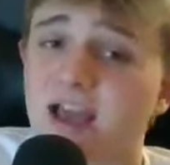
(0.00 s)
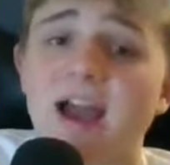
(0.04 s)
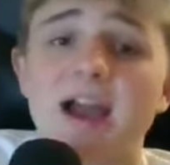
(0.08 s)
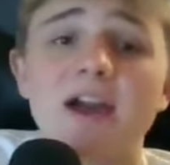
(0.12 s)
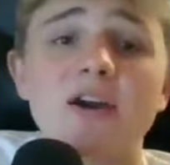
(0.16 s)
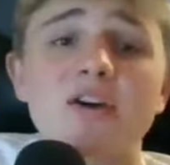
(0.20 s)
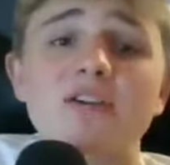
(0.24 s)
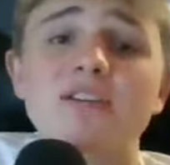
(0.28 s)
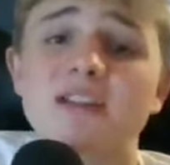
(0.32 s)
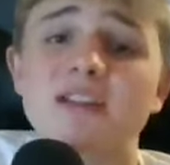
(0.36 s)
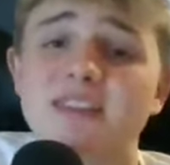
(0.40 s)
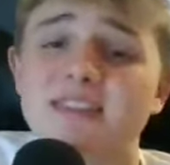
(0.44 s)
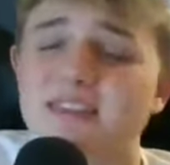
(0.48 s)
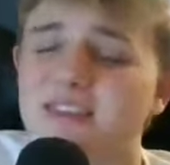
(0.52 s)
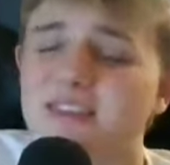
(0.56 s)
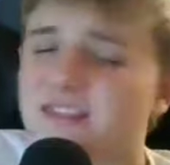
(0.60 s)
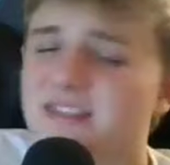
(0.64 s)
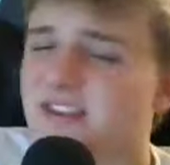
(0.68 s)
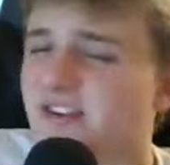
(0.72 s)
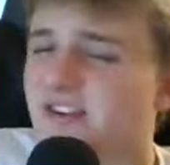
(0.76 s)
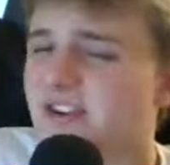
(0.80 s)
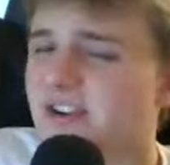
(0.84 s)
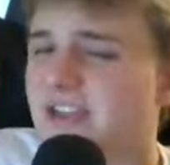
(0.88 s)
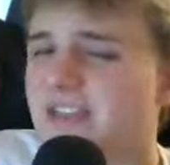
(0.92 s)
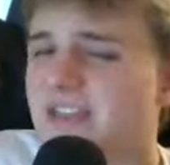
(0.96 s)
I already think
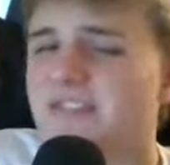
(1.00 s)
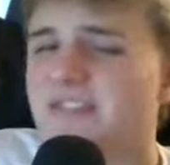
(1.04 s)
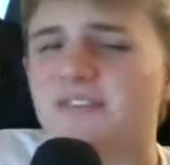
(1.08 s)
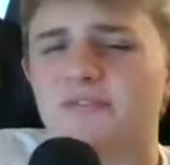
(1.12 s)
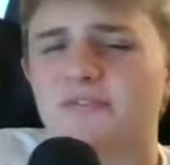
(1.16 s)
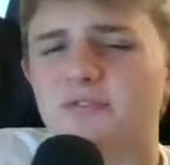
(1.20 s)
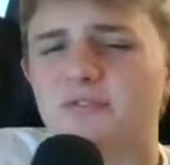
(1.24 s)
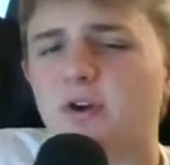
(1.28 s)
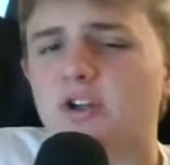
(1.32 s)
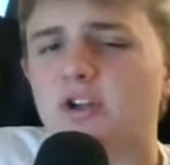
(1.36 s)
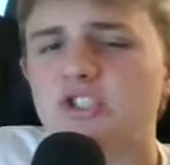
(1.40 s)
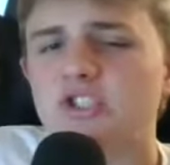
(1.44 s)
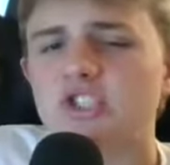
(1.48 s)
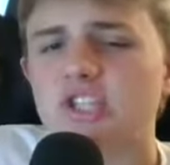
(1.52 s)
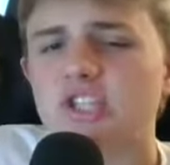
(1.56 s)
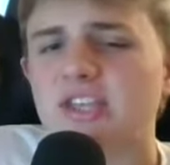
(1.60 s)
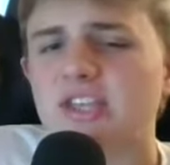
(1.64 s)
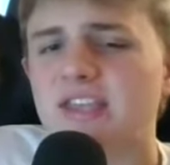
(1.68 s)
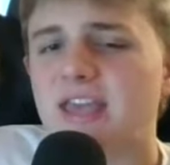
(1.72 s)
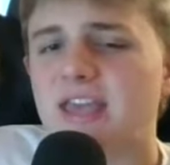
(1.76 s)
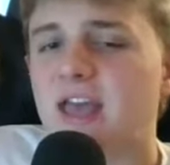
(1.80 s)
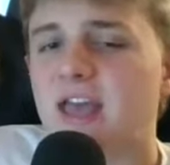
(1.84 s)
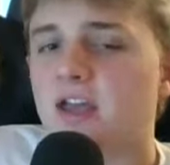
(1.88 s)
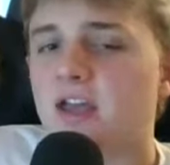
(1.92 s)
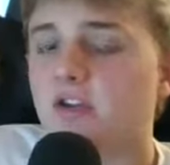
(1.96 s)
they're in the
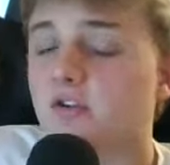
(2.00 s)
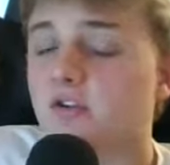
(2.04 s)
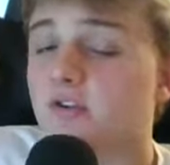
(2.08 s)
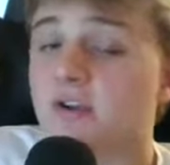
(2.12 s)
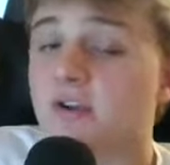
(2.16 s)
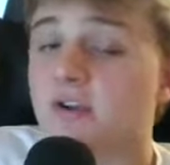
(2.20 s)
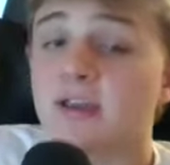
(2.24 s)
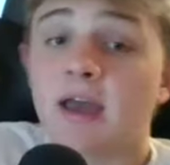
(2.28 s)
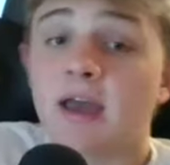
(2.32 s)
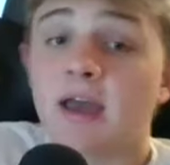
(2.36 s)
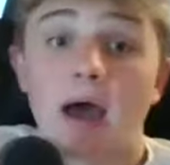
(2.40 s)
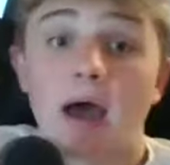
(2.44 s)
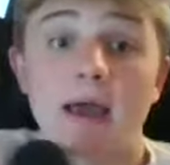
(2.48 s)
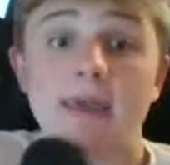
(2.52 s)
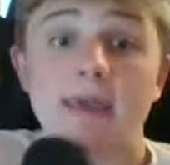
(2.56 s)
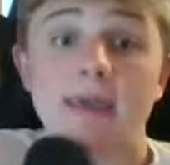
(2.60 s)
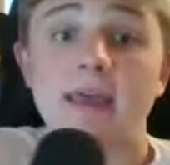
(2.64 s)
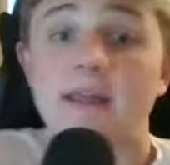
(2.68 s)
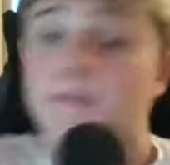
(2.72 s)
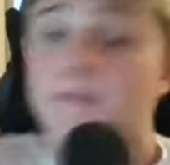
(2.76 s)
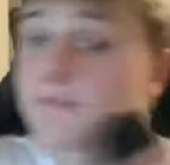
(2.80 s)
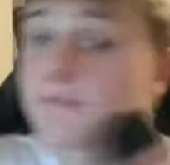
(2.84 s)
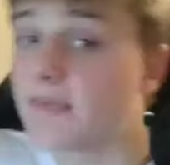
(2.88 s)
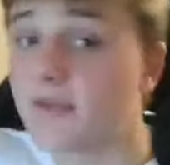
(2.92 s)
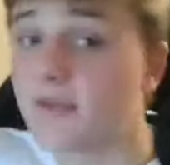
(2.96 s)
fraudulent category. I
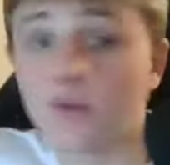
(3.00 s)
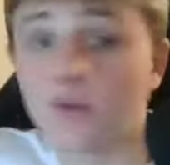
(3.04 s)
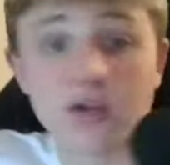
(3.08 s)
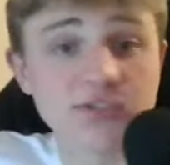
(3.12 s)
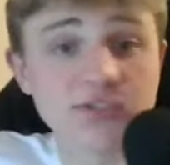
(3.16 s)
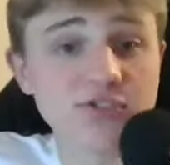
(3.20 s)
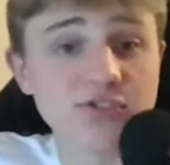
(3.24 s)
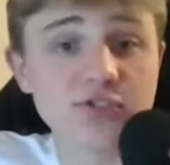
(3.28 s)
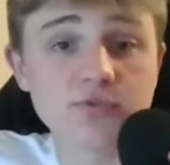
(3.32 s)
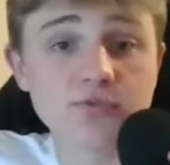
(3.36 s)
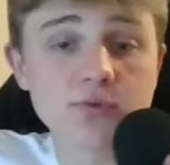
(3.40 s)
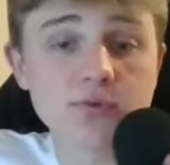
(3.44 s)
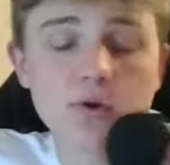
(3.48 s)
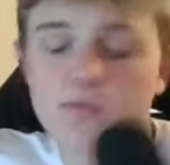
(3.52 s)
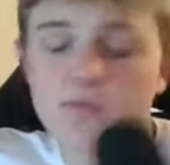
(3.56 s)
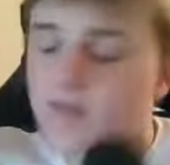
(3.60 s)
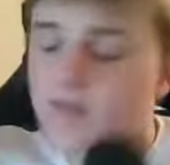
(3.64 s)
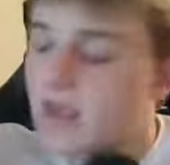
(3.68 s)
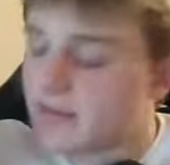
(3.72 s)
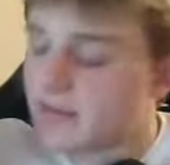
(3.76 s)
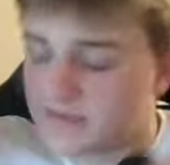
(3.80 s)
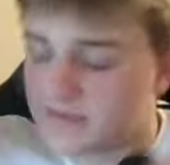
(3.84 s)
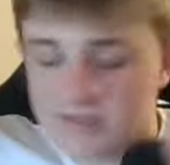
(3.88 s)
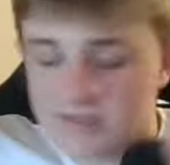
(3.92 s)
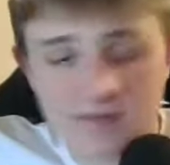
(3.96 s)
get they lost two road
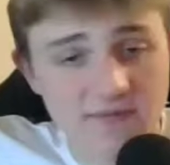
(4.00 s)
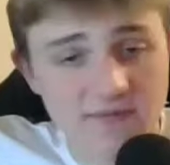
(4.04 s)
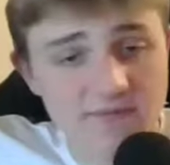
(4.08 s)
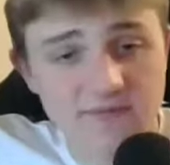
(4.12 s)
games.